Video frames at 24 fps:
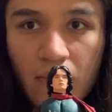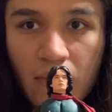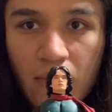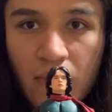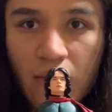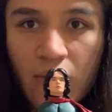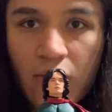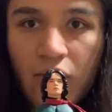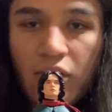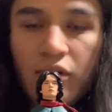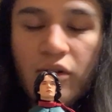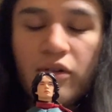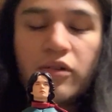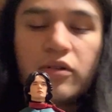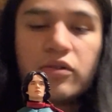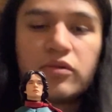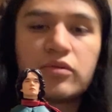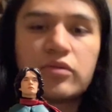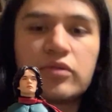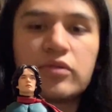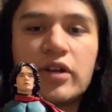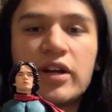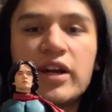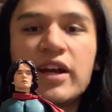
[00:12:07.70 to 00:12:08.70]
All
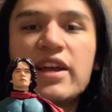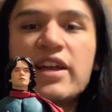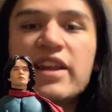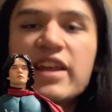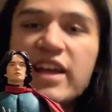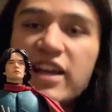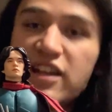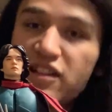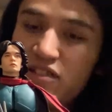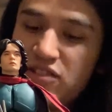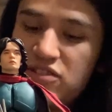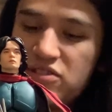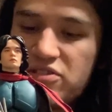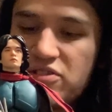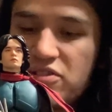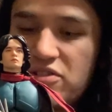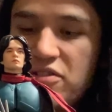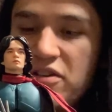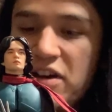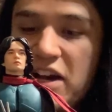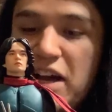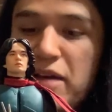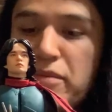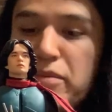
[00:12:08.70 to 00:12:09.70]
right. And so,
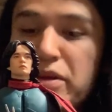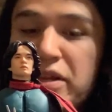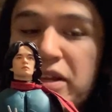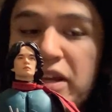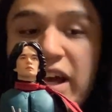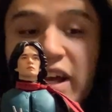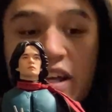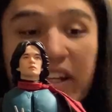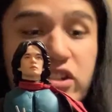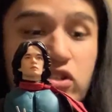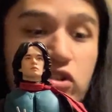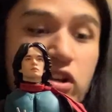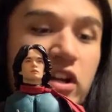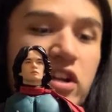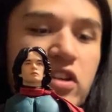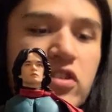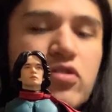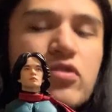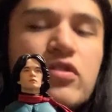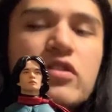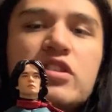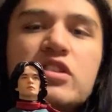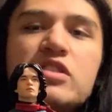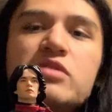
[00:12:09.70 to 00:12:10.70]
I mean, I tried to do
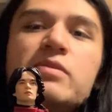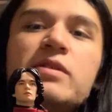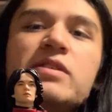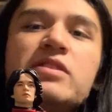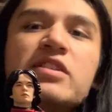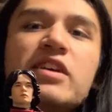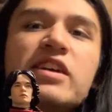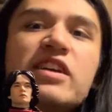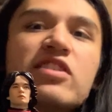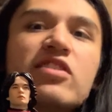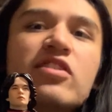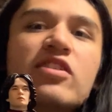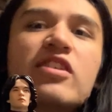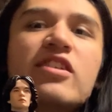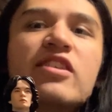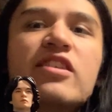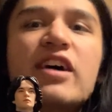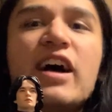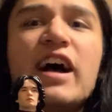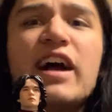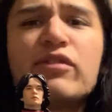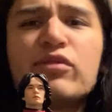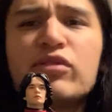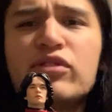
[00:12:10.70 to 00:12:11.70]
it as best I could.
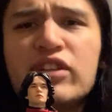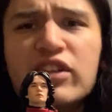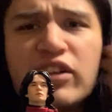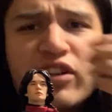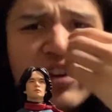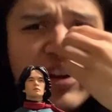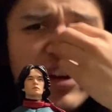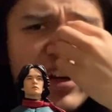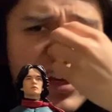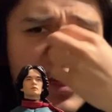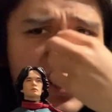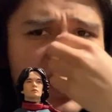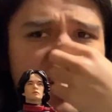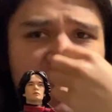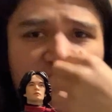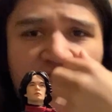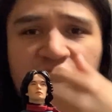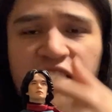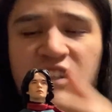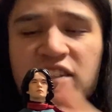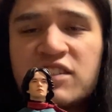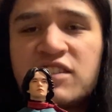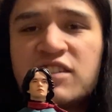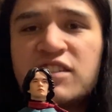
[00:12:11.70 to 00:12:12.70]
I really couldn't get it to
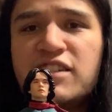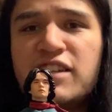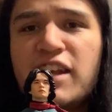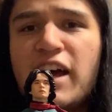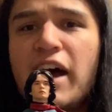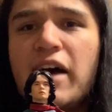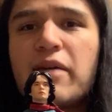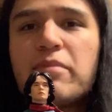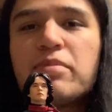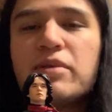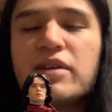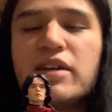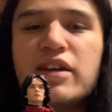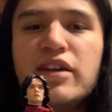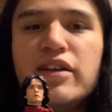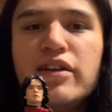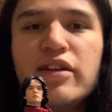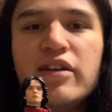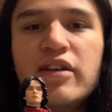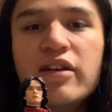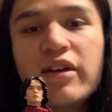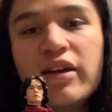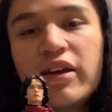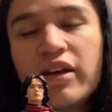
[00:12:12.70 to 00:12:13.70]
like snap in.
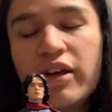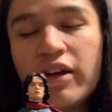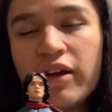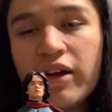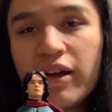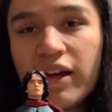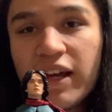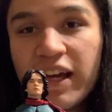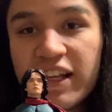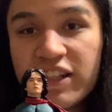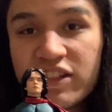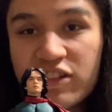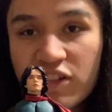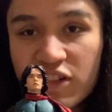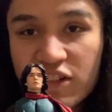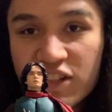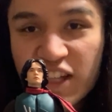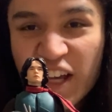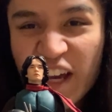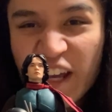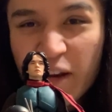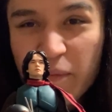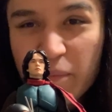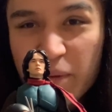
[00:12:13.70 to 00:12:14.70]
It's just
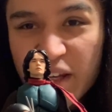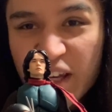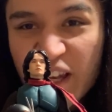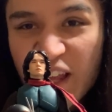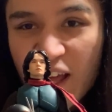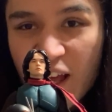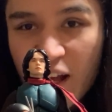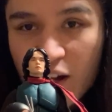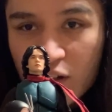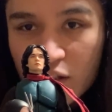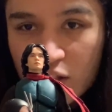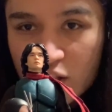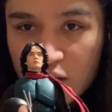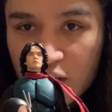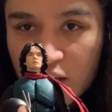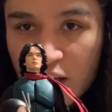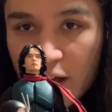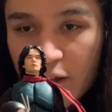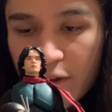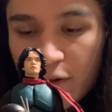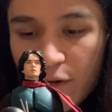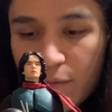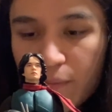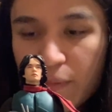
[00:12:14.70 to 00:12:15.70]
kind of being held
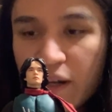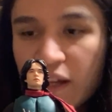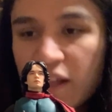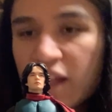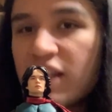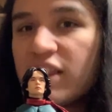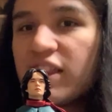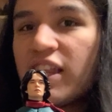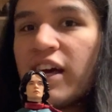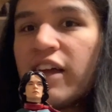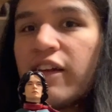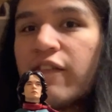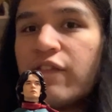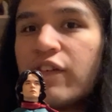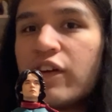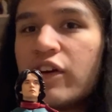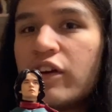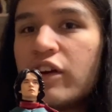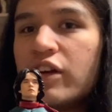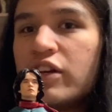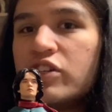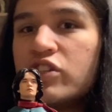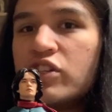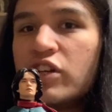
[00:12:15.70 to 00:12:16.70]
together by like that
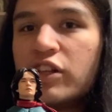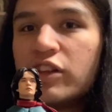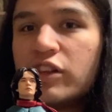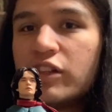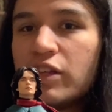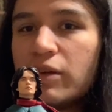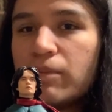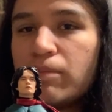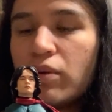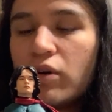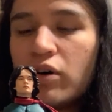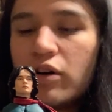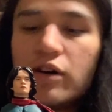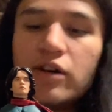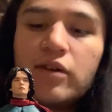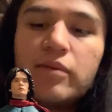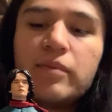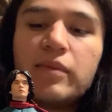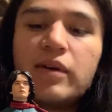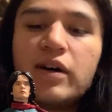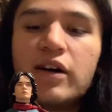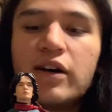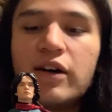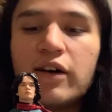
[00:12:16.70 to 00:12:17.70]
very gently palm
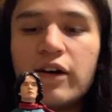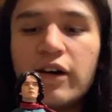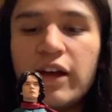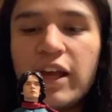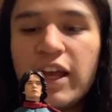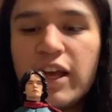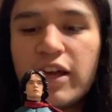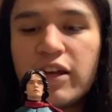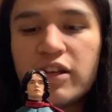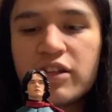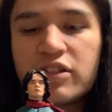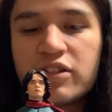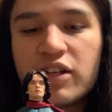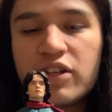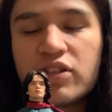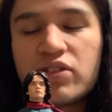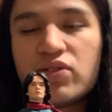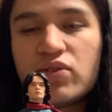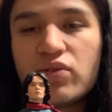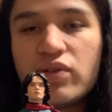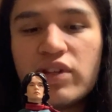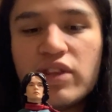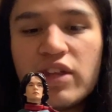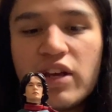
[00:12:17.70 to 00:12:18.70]
hand
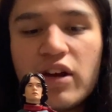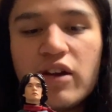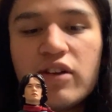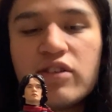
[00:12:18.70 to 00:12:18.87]
accessory there.